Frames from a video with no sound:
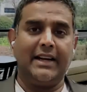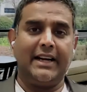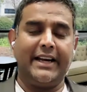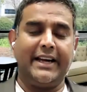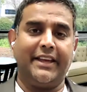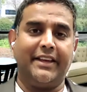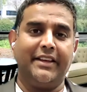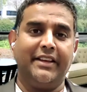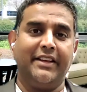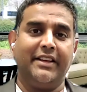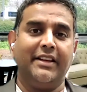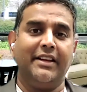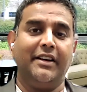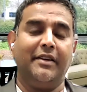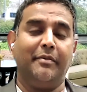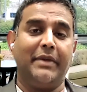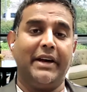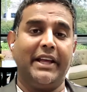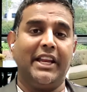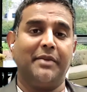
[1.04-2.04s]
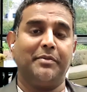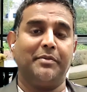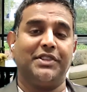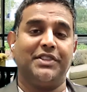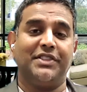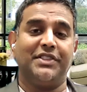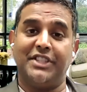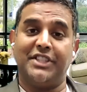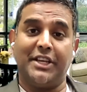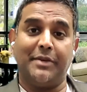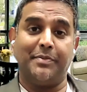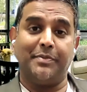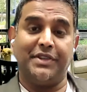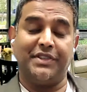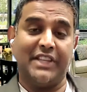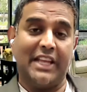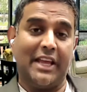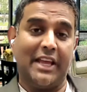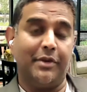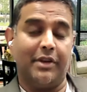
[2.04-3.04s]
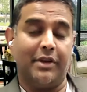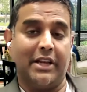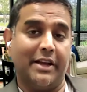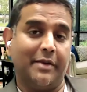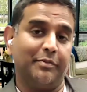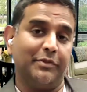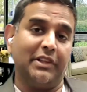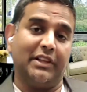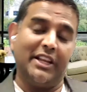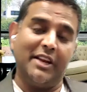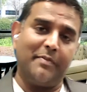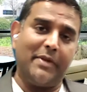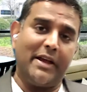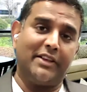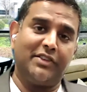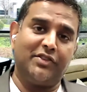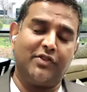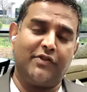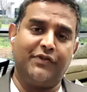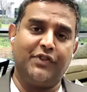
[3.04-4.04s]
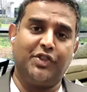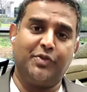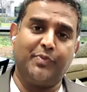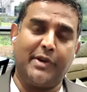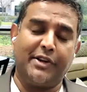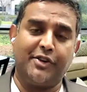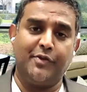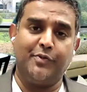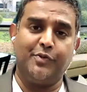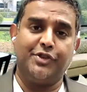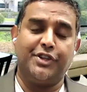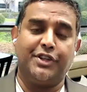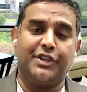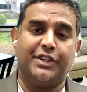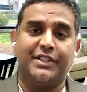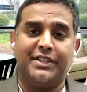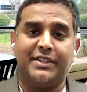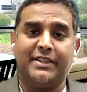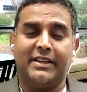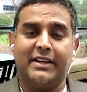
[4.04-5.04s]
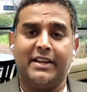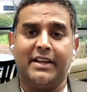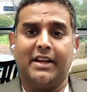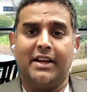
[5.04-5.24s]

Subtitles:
Hi, my name is JP Samuel. I'm the lead pastor of the Spectrum Church.